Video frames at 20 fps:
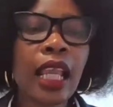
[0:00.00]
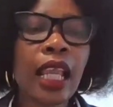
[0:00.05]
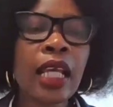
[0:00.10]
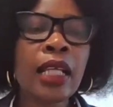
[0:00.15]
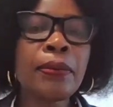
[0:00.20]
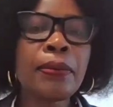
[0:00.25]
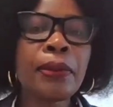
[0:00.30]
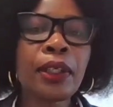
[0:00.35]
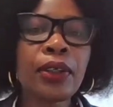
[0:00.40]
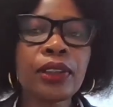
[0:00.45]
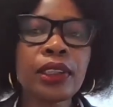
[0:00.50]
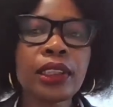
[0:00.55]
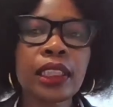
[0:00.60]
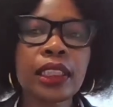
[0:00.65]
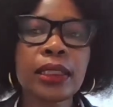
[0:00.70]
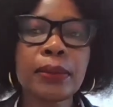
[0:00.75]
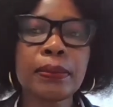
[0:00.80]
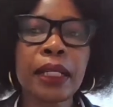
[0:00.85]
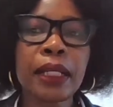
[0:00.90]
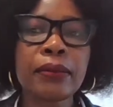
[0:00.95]
and because the
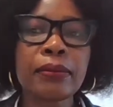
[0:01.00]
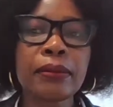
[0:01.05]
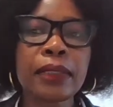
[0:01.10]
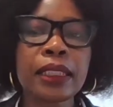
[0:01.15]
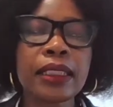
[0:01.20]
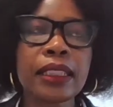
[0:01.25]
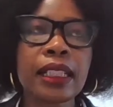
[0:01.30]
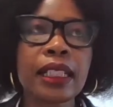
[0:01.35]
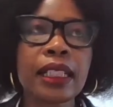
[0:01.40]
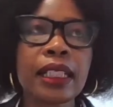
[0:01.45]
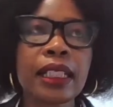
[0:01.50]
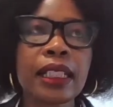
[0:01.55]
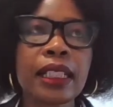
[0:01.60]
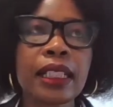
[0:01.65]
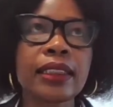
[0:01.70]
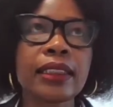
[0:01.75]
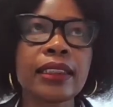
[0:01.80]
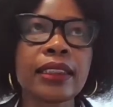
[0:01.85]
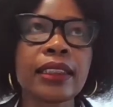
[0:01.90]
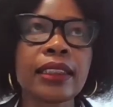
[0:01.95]
department that
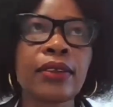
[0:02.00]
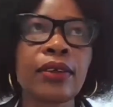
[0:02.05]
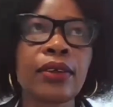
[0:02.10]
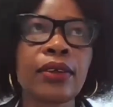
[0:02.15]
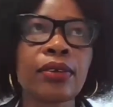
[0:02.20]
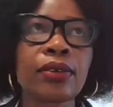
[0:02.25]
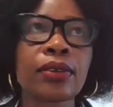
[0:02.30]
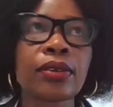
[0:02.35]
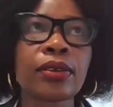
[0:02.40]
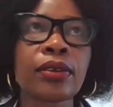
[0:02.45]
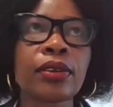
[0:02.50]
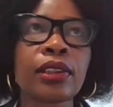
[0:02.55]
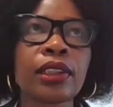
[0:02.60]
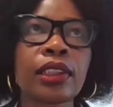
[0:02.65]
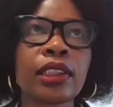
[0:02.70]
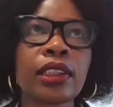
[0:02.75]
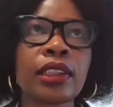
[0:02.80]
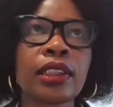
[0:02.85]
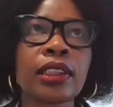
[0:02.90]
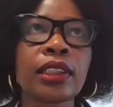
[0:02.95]
I sit in
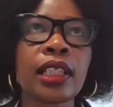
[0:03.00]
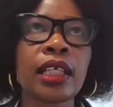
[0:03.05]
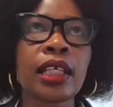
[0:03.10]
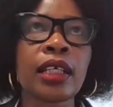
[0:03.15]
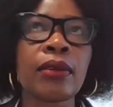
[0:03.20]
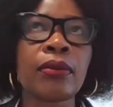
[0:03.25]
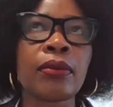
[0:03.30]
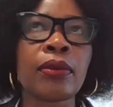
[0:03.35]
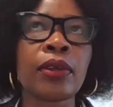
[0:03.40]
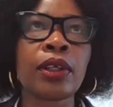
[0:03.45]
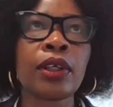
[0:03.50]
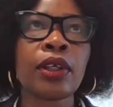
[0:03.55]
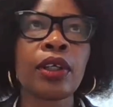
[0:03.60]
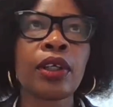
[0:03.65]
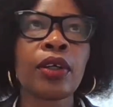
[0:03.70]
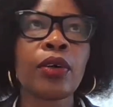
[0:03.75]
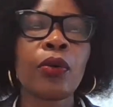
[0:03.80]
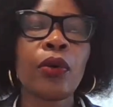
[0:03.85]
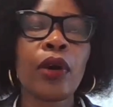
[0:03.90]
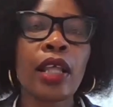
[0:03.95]
also is
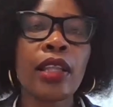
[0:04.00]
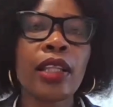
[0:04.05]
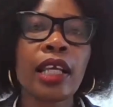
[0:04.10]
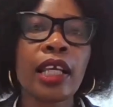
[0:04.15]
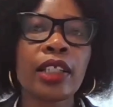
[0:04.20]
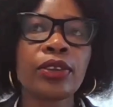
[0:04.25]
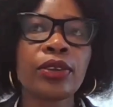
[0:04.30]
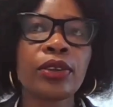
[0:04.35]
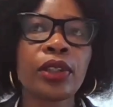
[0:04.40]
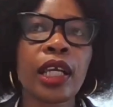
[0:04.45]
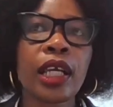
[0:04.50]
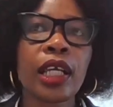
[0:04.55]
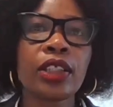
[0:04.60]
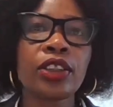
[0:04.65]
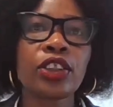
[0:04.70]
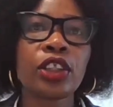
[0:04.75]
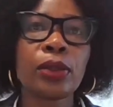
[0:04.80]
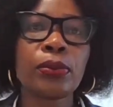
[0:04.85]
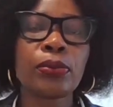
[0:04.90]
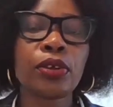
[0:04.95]
where the
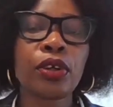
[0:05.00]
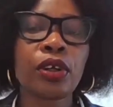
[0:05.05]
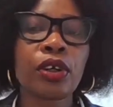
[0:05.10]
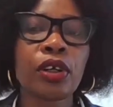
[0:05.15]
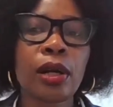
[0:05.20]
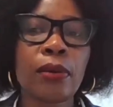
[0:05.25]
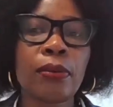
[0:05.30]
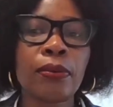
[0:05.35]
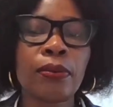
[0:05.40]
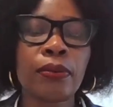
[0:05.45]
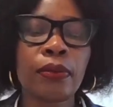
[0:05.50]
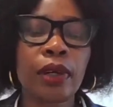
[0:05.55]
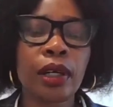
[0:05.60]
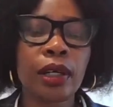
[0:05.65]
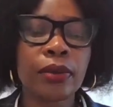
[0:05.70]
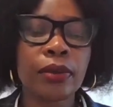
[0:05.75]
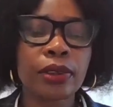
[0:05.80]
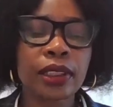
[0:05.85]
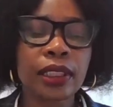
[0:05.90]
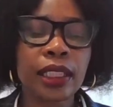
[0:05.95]
education program
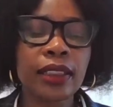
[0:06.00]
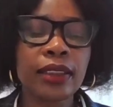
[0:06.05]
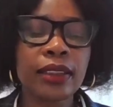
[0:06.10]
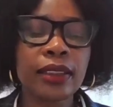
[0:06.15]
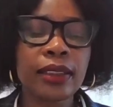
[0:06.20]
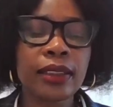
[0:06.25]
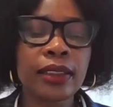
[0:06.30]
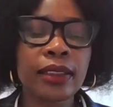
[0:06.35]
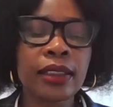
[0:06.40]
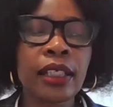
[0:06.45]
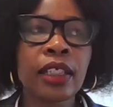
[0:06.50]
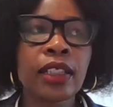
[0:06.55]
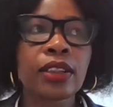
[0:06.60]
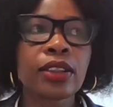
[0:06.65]
sits.